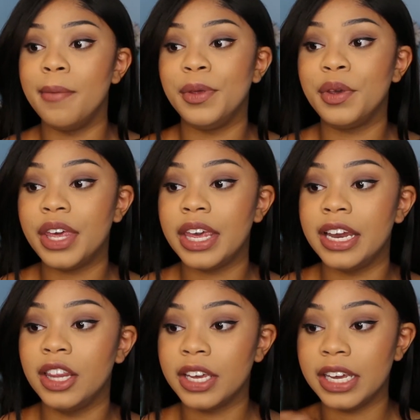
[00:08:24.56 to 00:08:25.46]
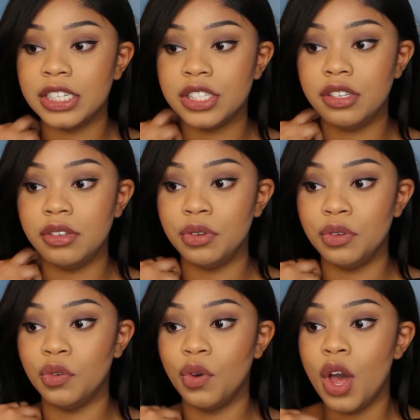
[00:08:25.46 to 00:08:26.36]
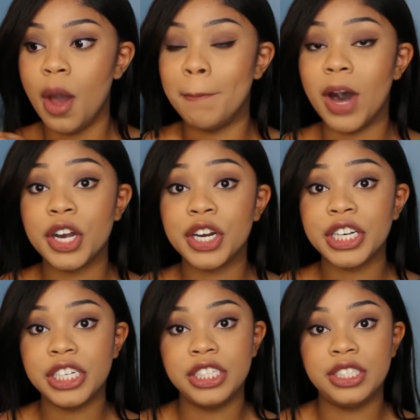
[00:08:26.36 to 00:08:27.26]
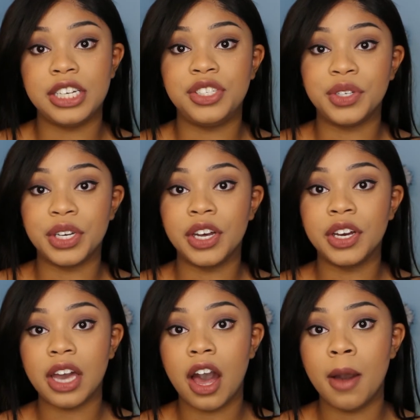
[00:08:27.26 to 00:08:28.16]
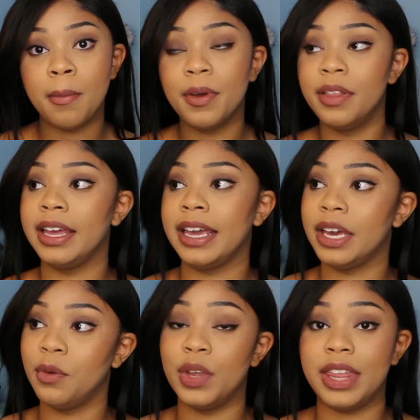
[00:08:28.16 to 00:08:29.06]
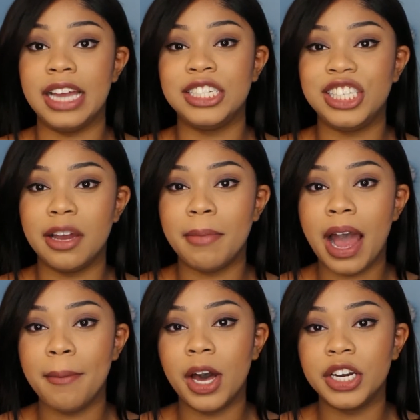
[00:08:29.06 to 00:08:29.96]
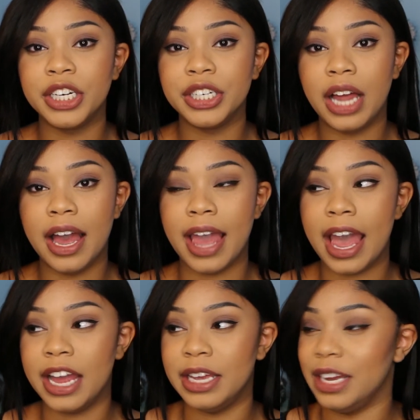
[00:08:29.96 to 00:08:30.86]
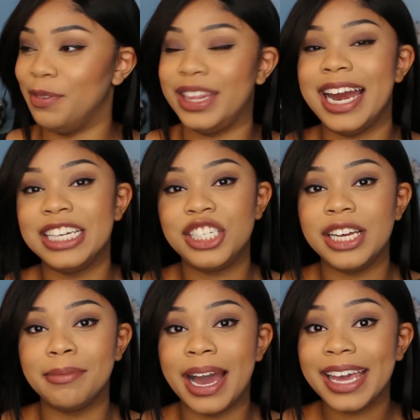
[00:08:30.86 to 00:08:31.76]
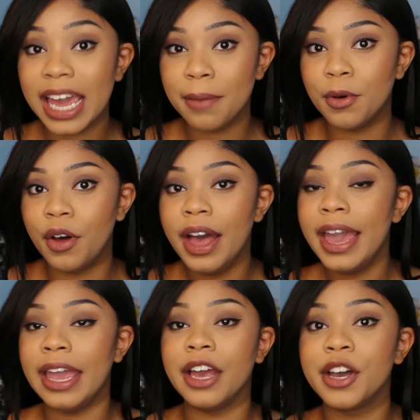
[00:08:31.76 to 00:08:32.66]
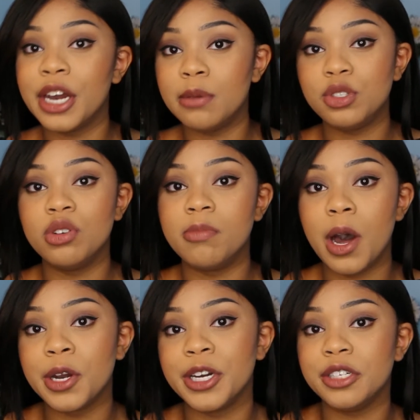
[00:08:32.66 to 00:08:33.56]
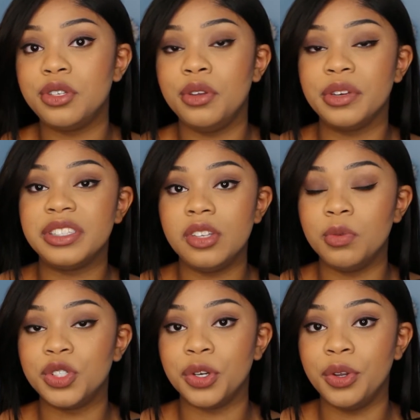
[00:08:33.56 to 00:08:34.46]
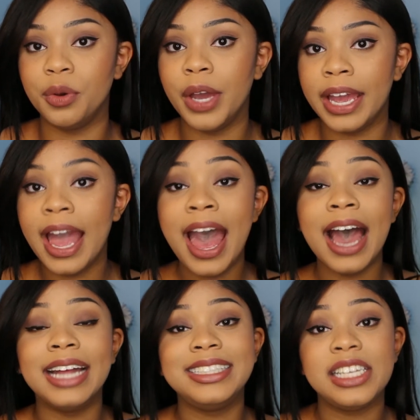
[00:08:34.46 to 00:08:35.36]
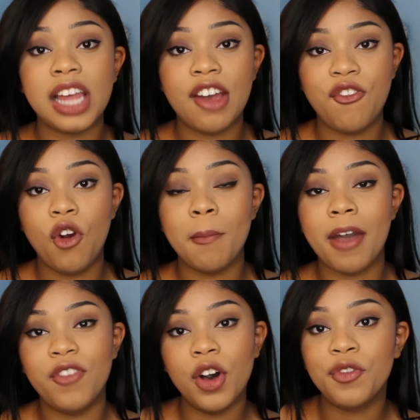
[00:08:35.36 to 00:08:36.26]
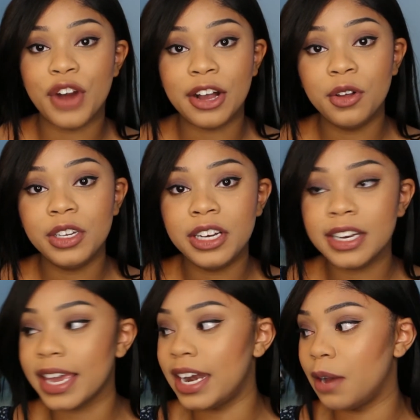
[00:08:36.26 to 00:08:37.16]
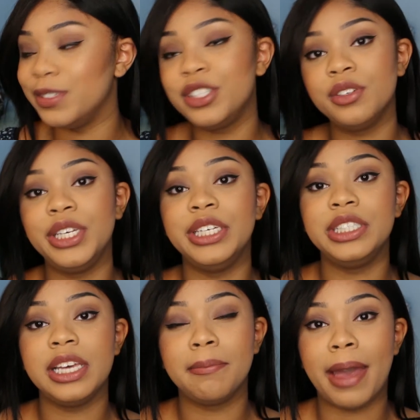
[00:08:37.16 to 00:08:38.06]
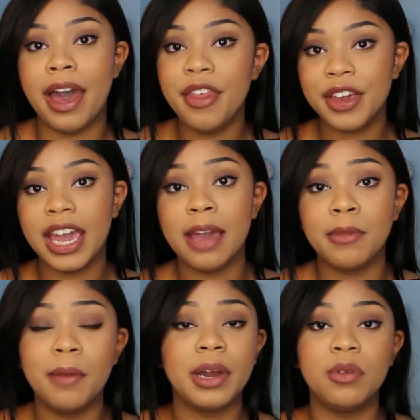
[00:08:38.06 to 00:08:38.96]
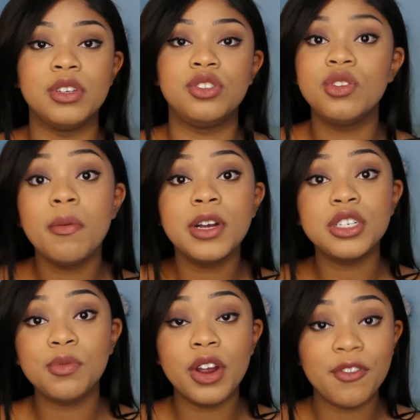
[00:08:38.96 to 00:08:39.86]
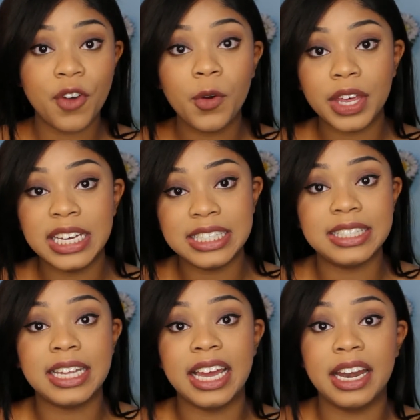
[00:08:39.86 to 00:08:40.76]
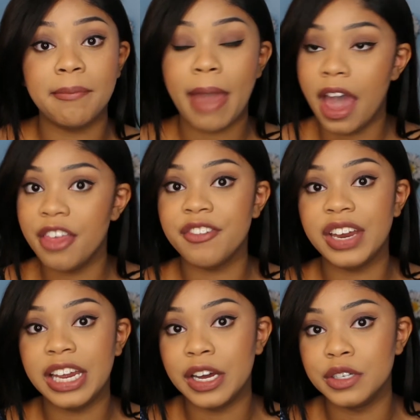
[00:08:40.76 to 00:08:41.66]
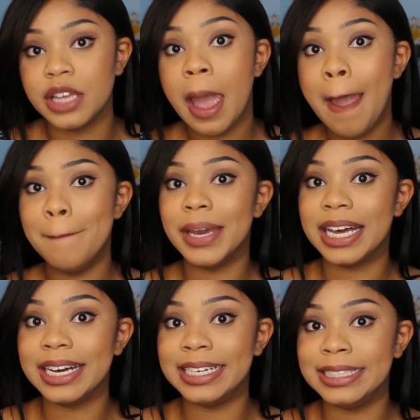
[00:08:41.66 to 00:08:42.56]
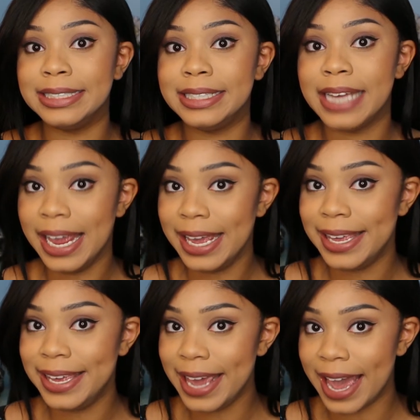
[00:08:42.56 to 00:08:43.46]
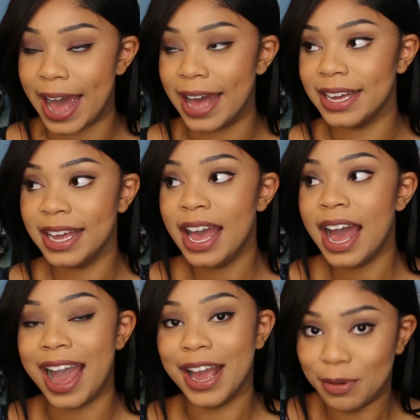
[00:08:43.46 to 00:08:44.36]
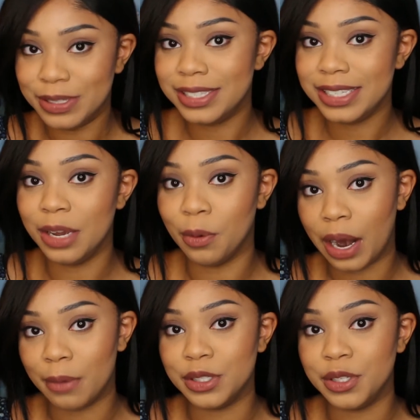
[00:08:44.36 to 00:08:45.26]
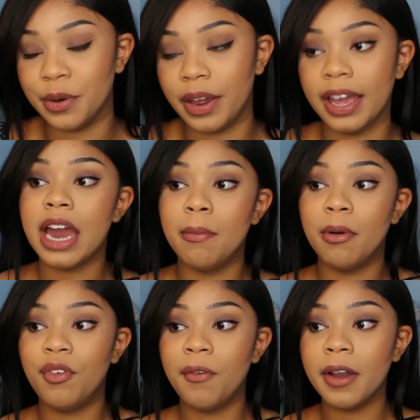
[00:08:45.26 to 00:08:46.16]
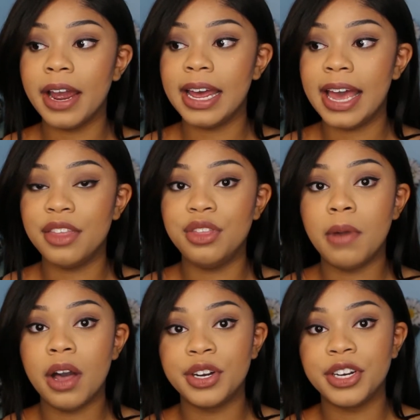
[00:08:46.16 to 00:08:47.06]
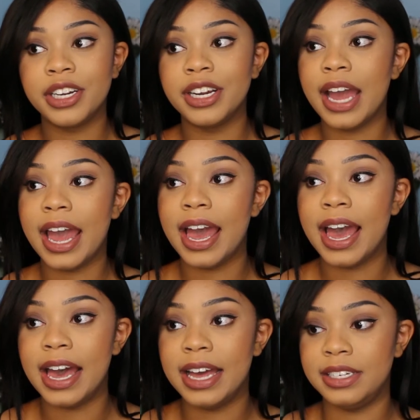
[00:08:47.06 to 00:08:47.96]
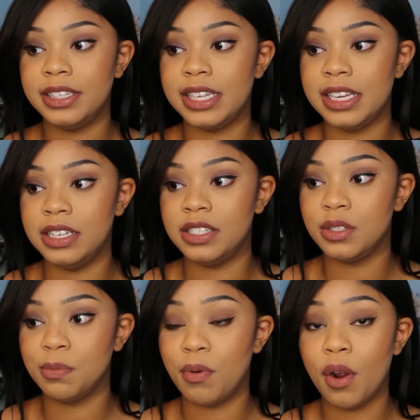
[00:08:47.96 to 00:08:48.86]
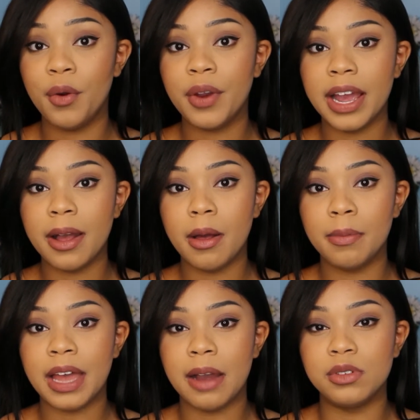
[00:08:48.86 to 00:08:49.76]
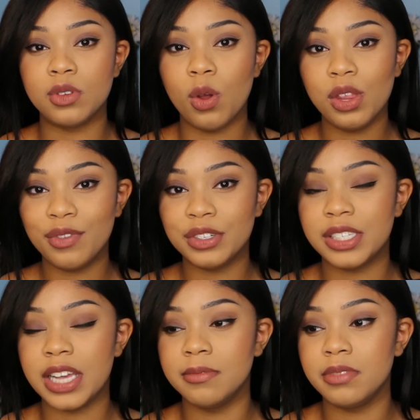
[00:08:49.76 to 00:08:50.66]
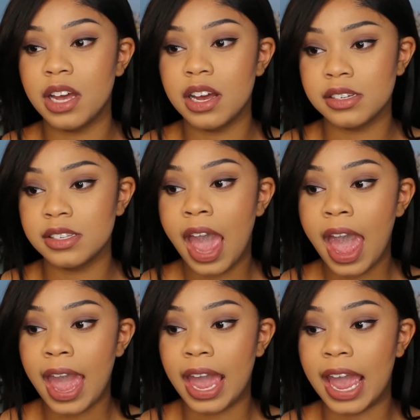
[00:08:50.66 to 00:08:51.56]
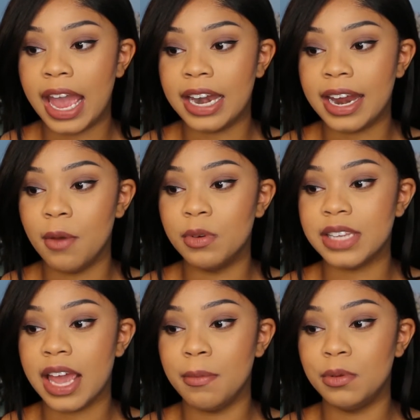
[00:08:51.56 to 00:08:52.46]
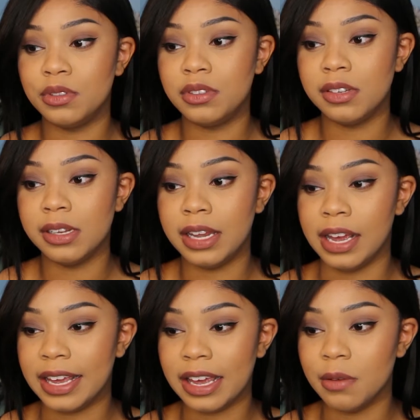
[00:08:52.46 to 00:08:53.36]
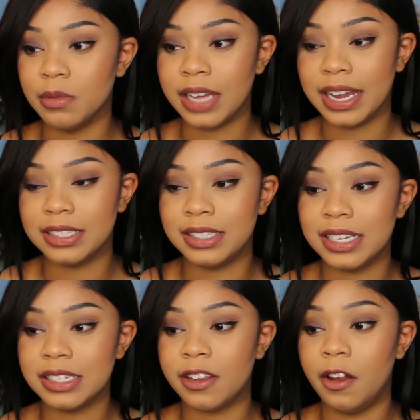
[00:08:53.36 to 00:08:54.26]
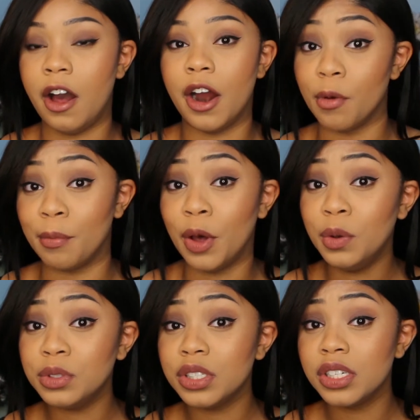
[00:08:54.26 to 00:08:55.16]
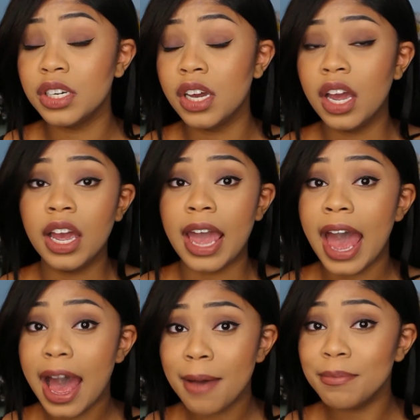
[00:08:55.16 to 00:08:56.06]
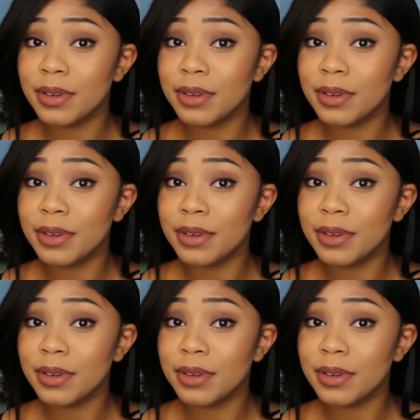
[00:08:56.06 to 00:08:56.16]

you can look into monitors that you can hook up, like with HDMI monitor, with an HDMI cable, and hook it up to a monitor so you can see what you're doing. I did that for my faux freckle look, and I was still using my other camera, but it was so much more in focus than my other videos, because yeah, I was seeing what I was doing. Now, before I had the monitor, I had this program that was only for Samsungs, and it was able to, it was like a DSLR remote app.